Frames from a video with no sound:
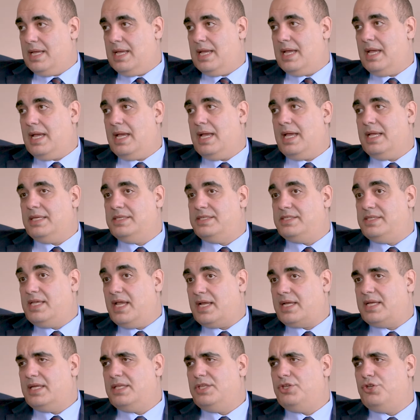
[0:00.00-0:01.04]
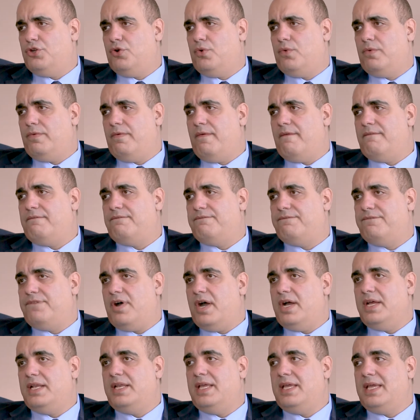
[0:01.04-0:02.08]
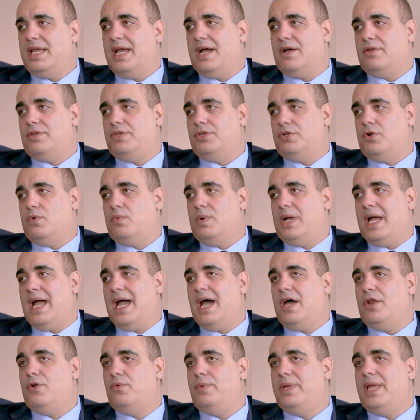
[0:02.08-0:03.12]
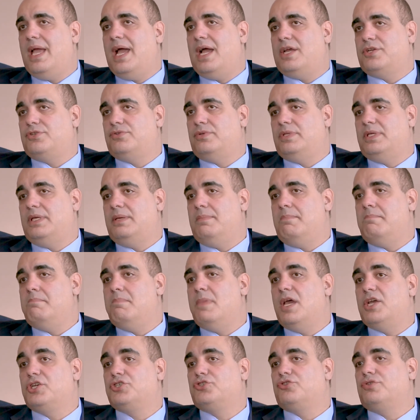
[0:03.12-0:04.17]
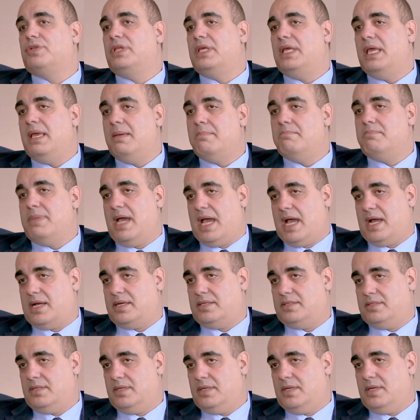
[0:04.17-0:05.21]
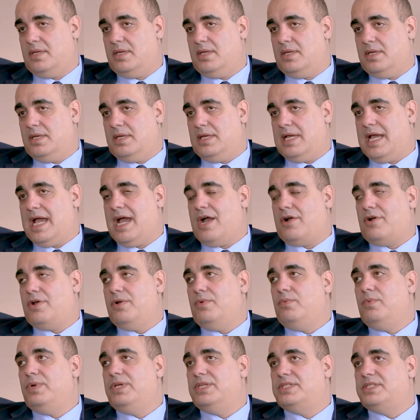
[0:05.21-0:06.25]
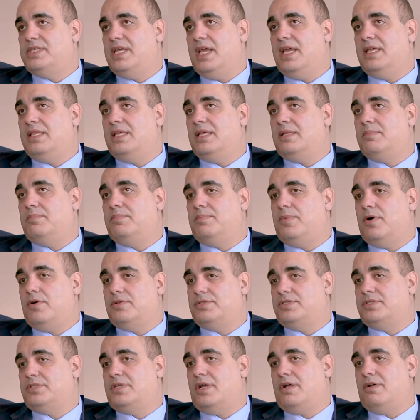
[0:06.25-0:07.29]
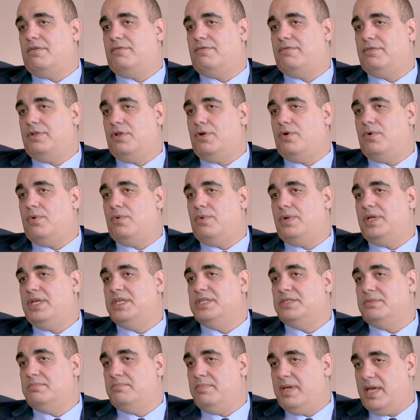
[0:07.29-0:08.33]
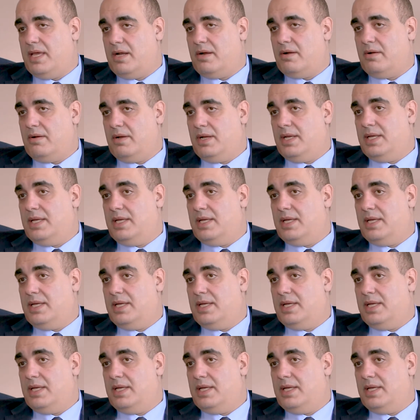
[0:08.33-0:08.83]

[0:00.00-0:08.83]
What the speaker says: And second, finding out, well, how do we actually measure the impact? How can we say that pulsatile flow is better?